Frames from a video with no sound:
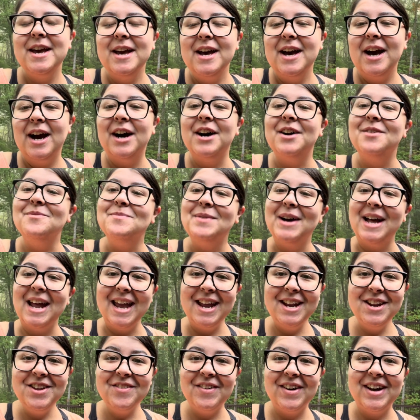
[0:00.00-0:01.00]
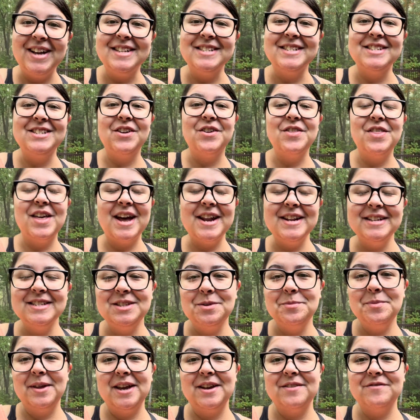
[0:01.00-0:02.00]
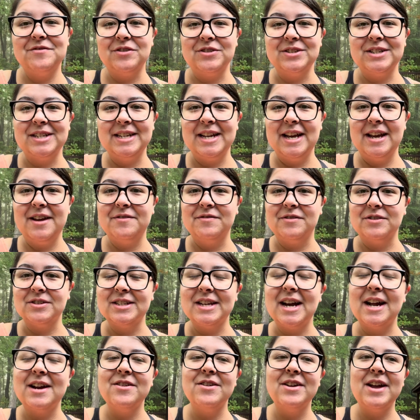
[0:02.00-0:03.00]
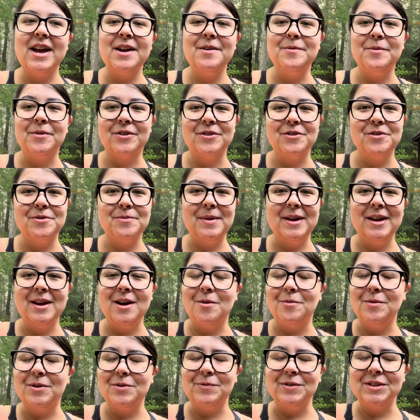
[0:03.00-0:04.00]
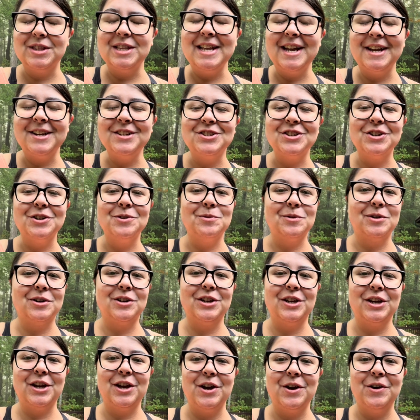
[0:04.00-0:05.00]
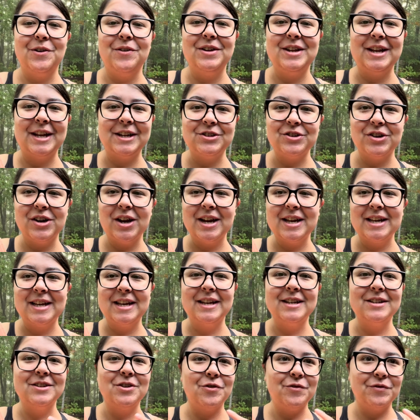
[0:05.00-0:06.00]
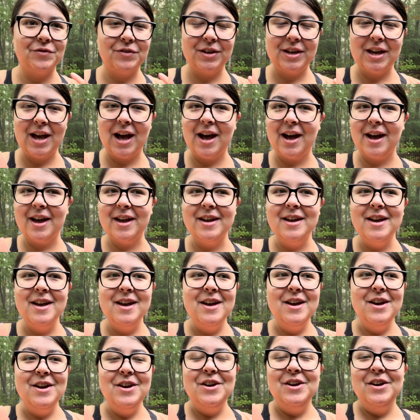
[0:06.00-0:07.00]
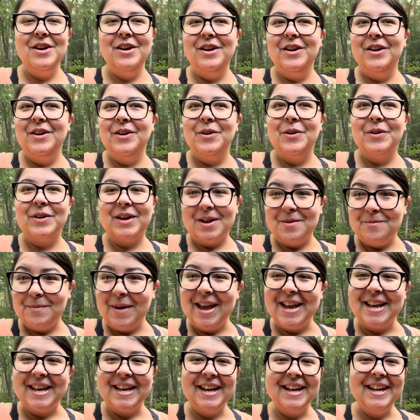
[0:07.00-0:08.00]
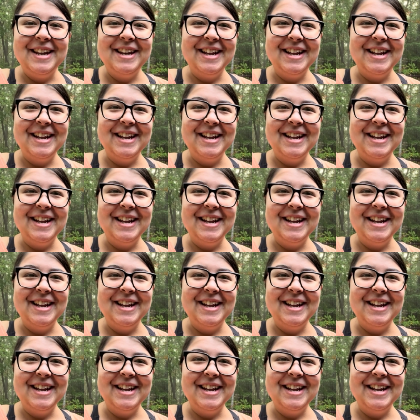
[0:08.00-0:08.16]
Um, but anyway, so that is the plan for today. For Saturday, we're going to be one with nature. We're going to go nature hiking. Hopefully I can make it.